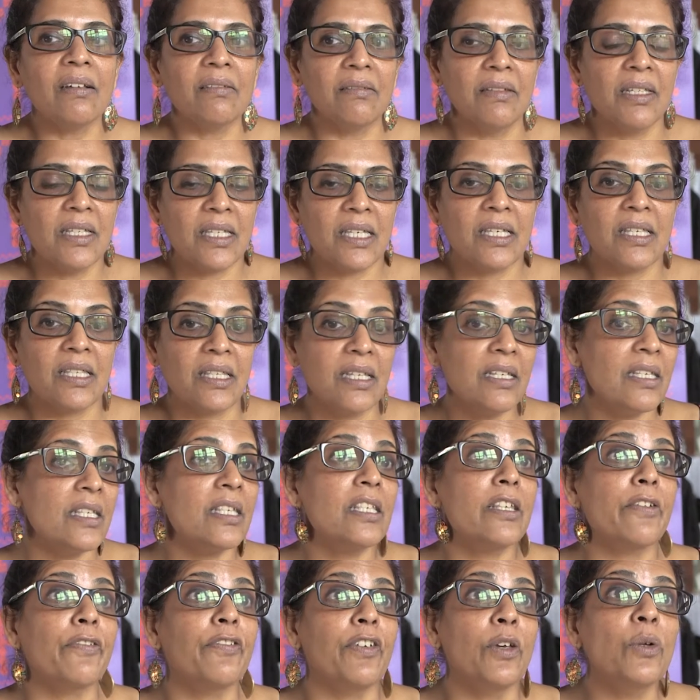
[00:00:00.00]
This is this
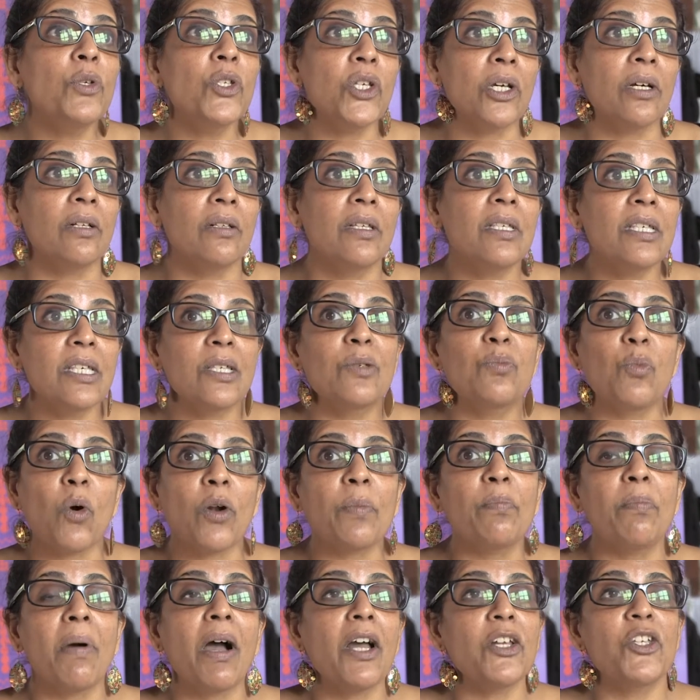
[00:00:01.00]
is the future. This is
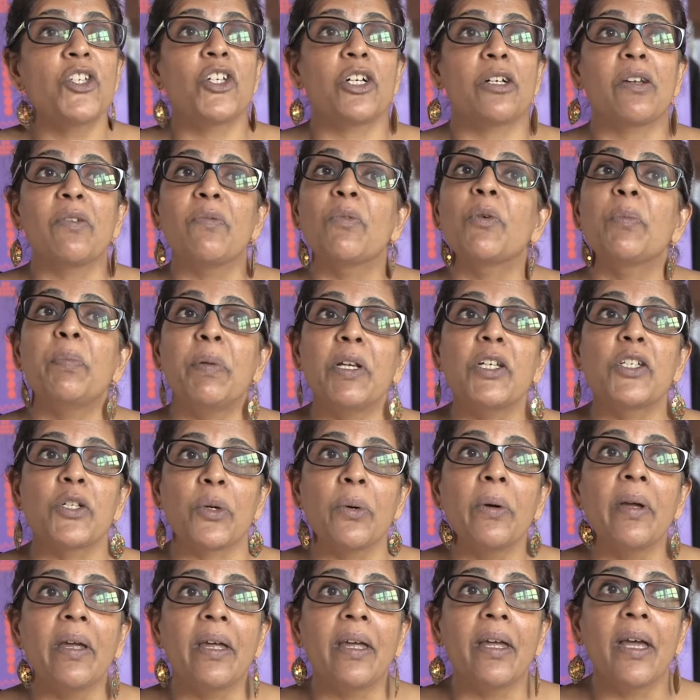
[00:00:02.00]
what my children will be
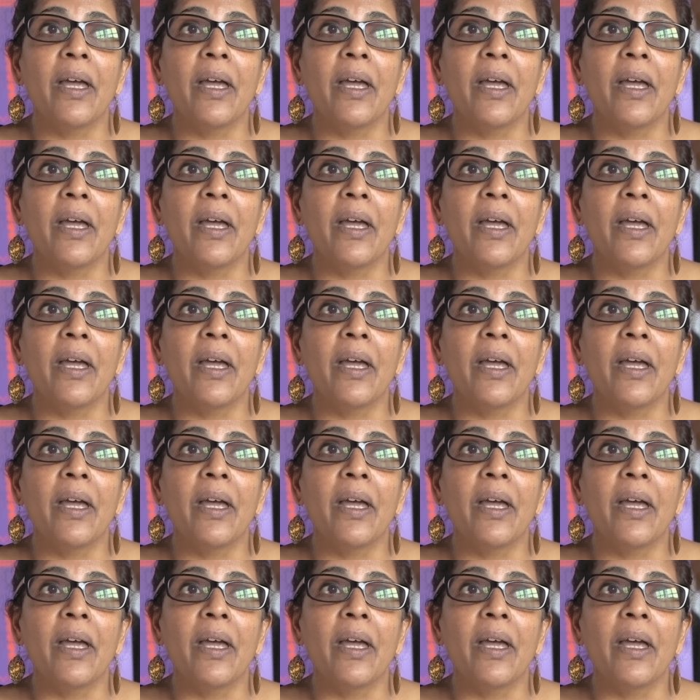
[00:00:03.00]
doing.